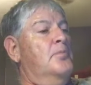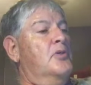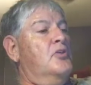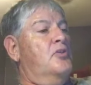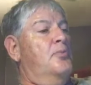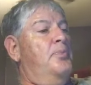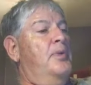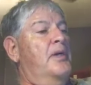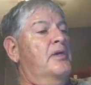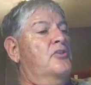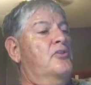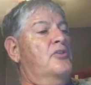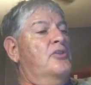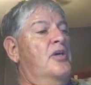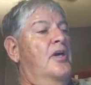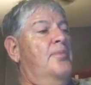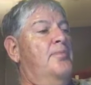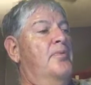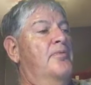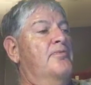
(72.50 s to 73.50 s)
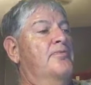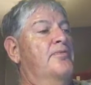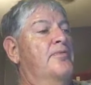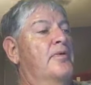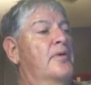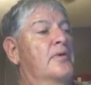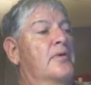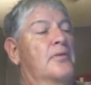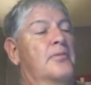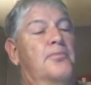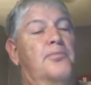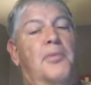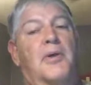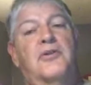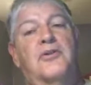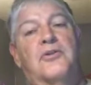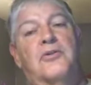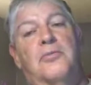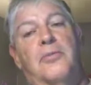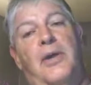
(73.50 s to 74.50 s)
pictures up of a
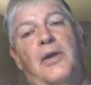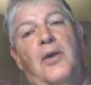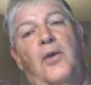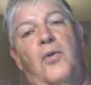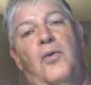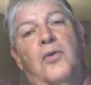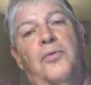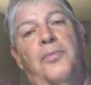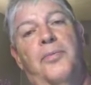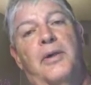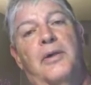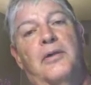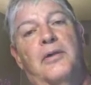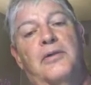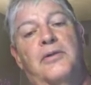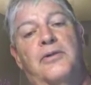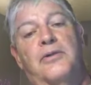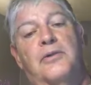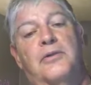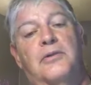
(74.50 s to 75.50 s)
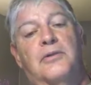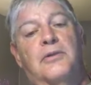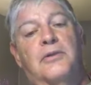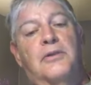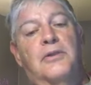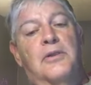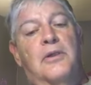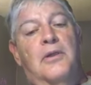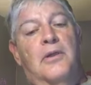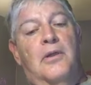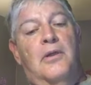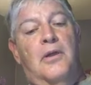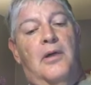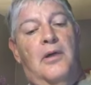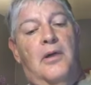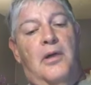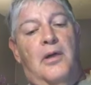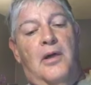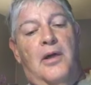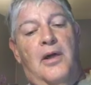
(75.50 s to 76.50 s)
bunch of my old builds.
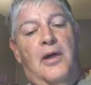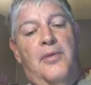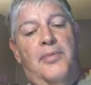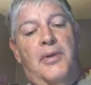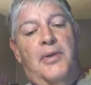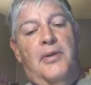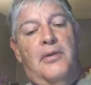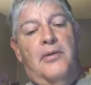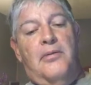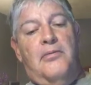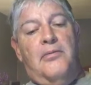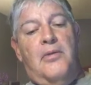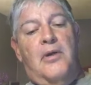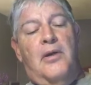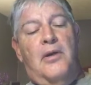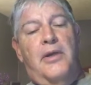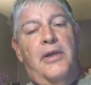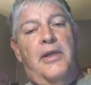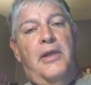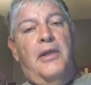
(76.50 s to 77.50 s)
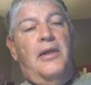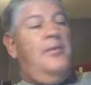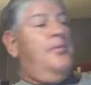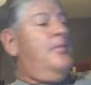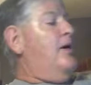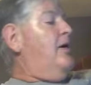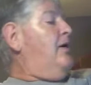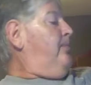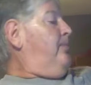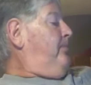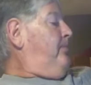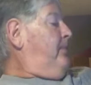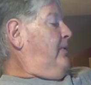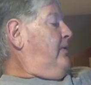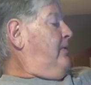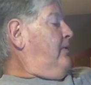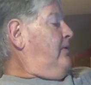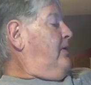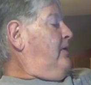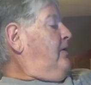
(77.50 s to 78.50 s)
I've been cleaning them up,
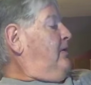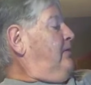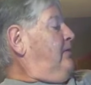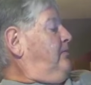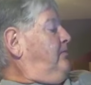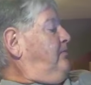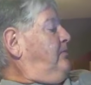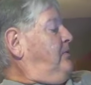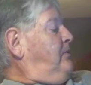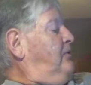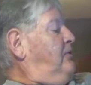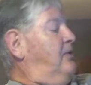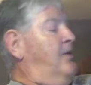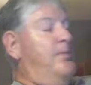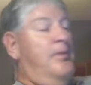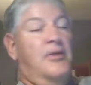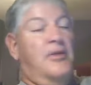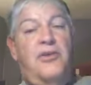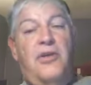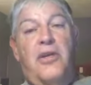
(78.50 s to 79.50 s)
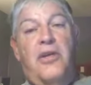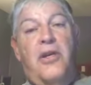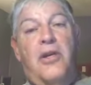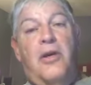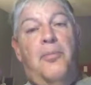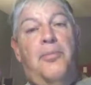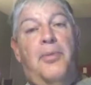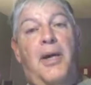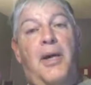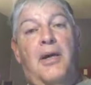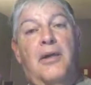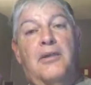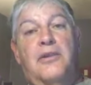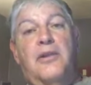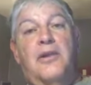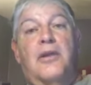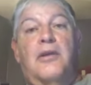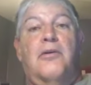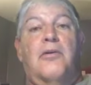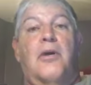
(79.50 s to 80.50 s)
and they've been sitting in a box
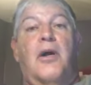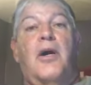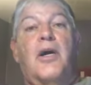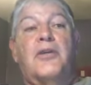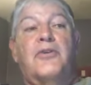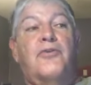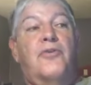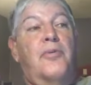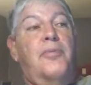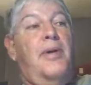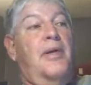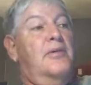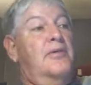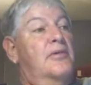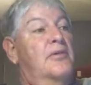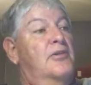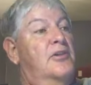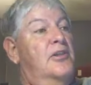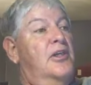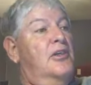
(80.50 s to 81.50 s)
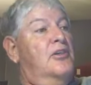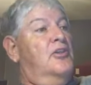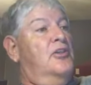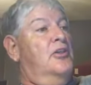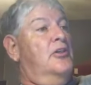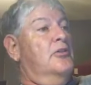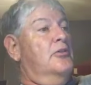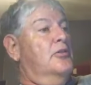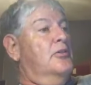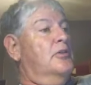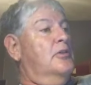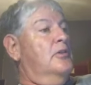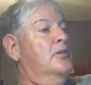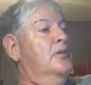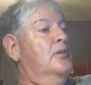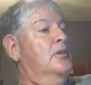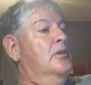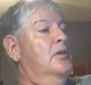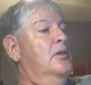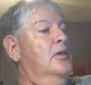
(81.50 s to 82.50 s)
in the garage for about 6 years.
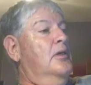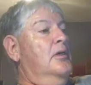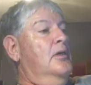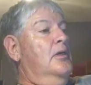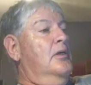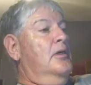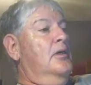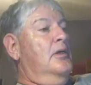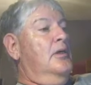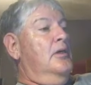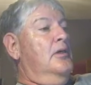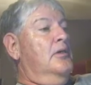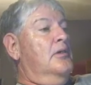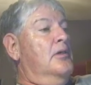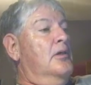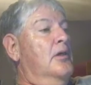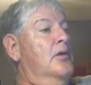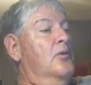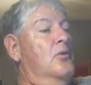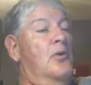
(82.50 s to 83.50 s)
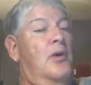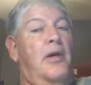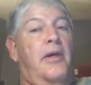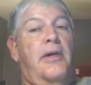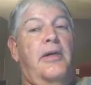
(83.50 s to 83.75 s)
So